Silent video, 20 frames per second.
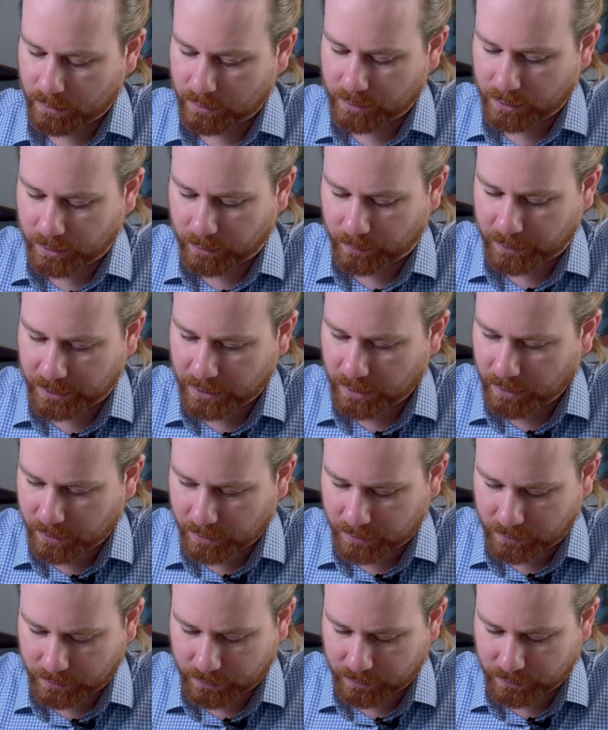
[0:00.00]
So we
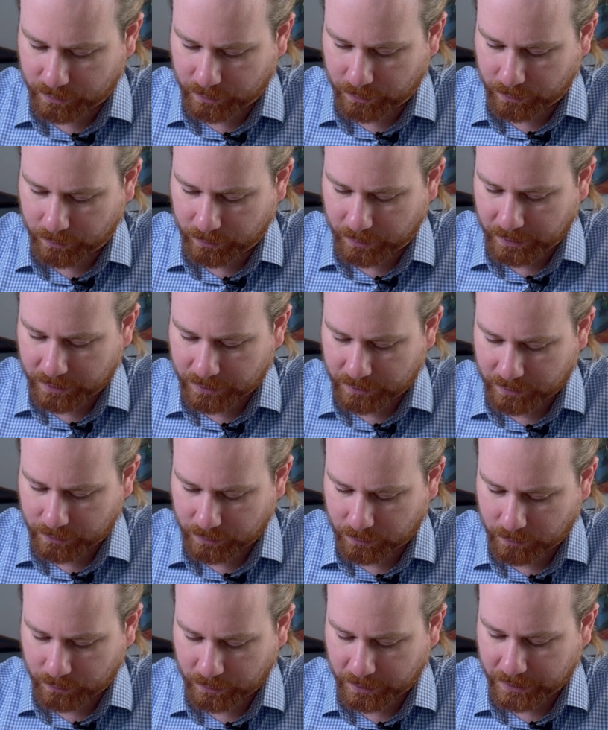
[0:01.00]
can't do
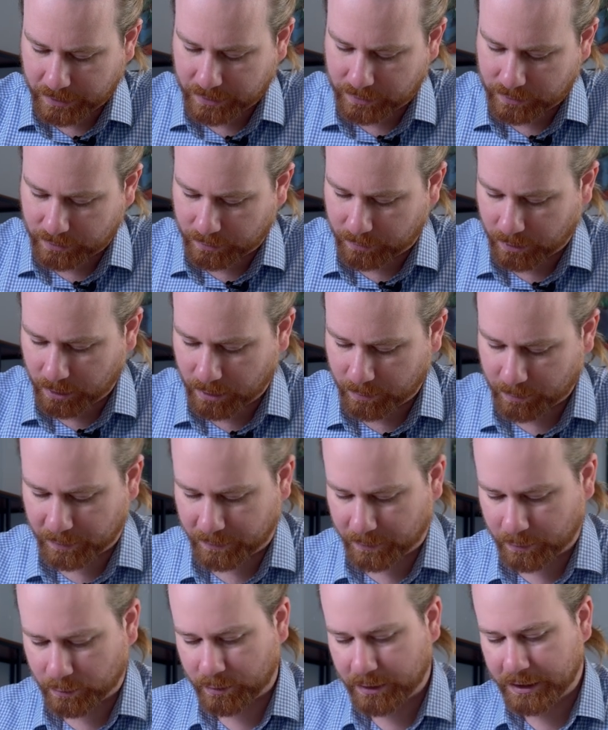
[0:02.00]
this or this, so it can't be
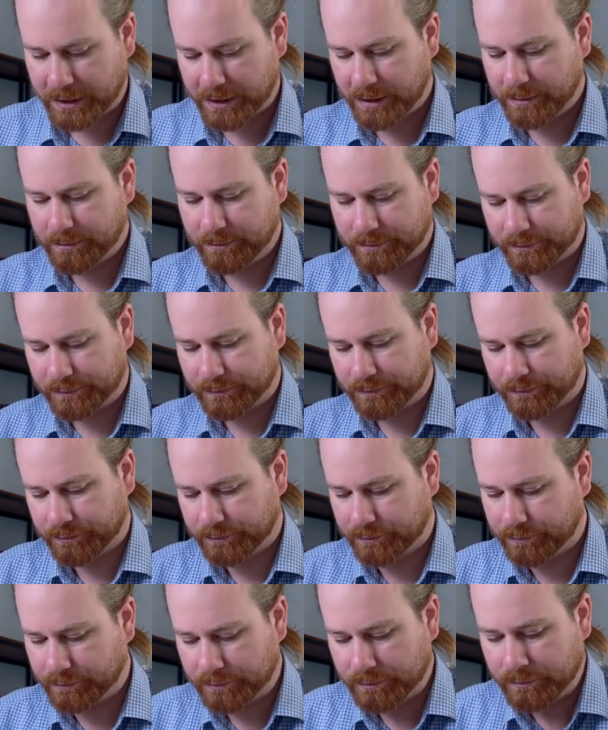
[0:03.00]
filtration.
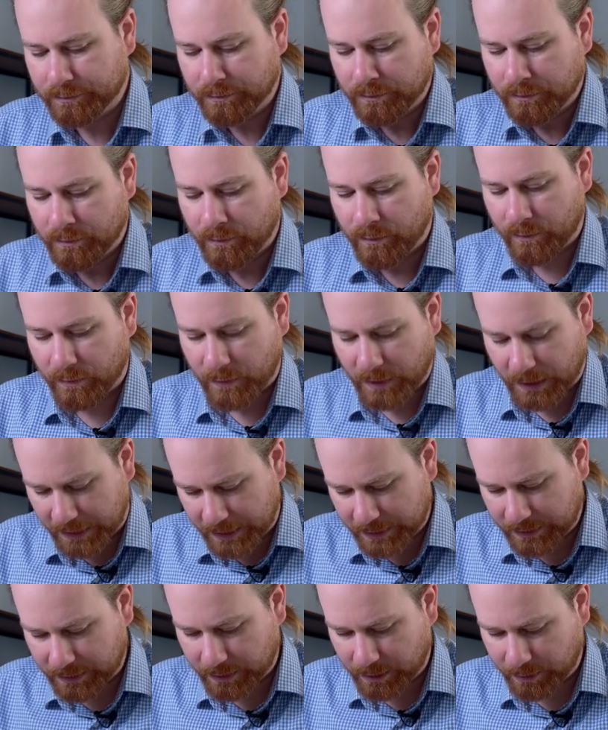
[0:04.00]

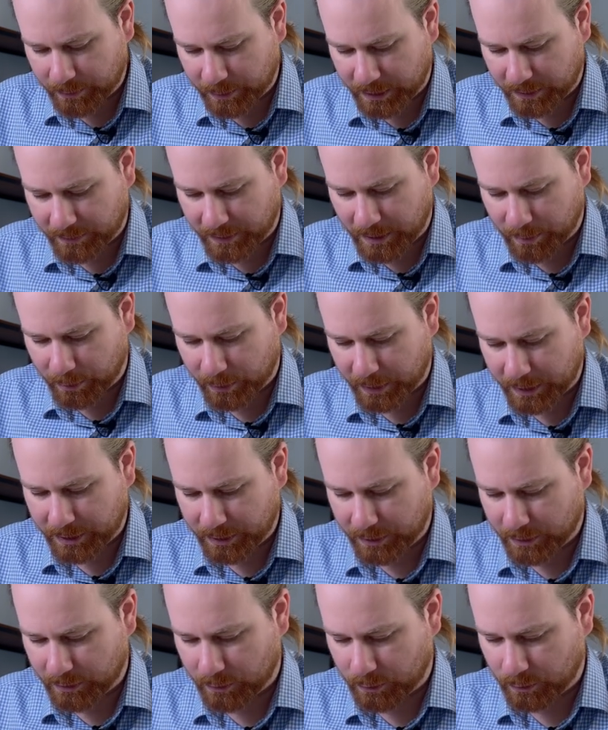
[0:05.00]
Is it going to be
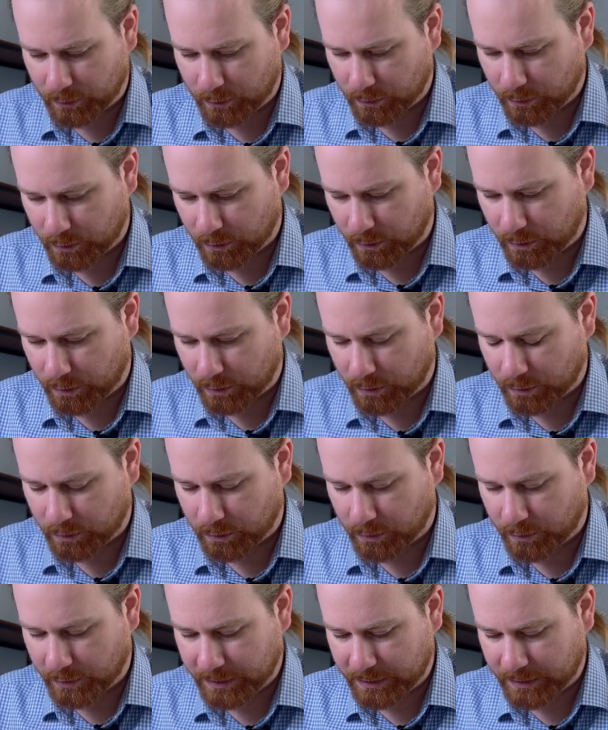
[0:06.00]
evaporation or
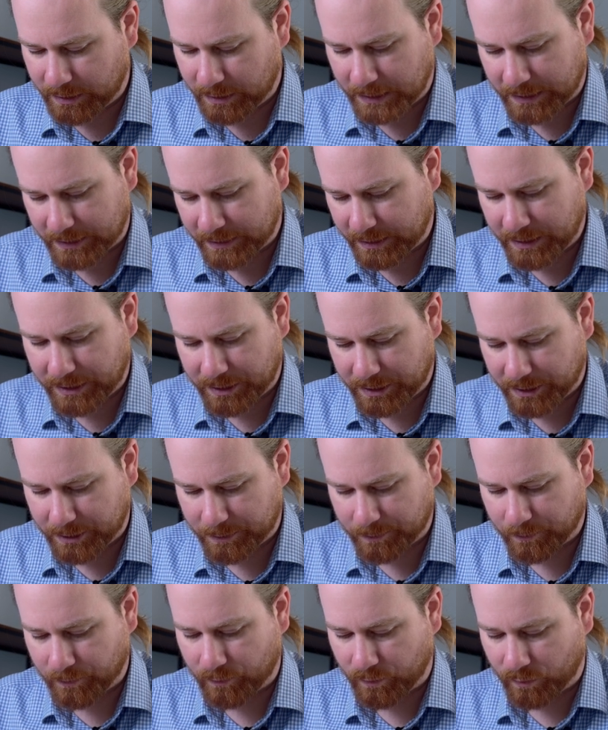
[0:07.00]

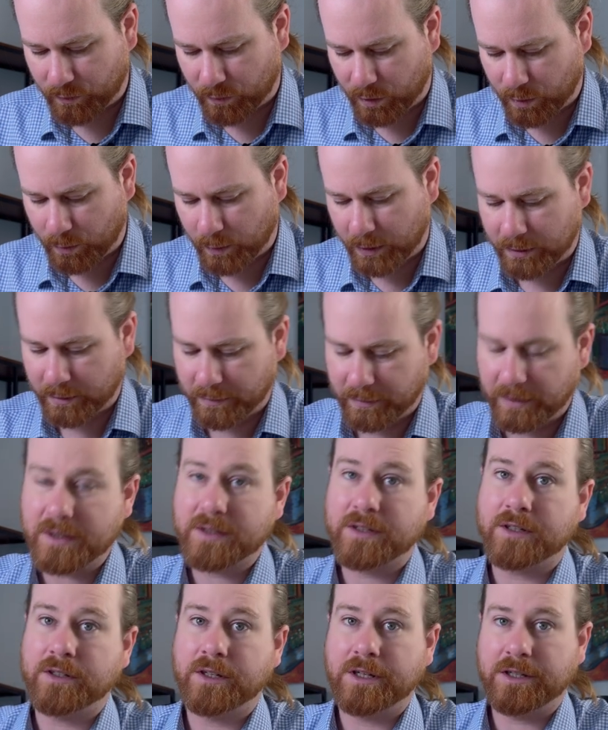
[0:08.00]
crystallization? Well, the
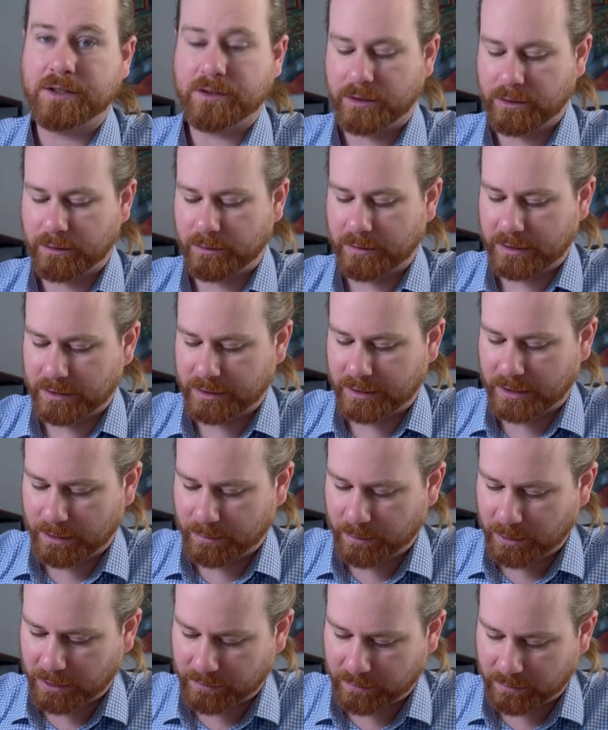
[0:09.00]
first thing you need to do is, yeah,
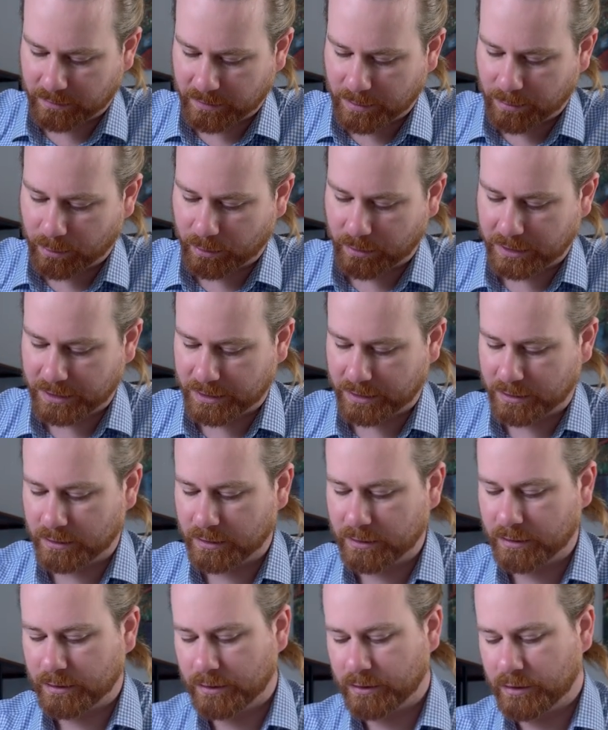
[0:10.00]
a bit of evaporation
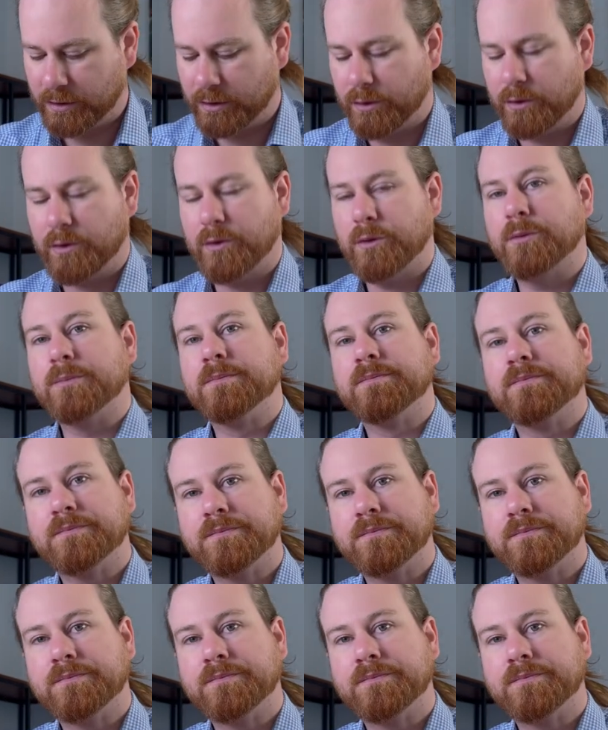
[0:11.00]
to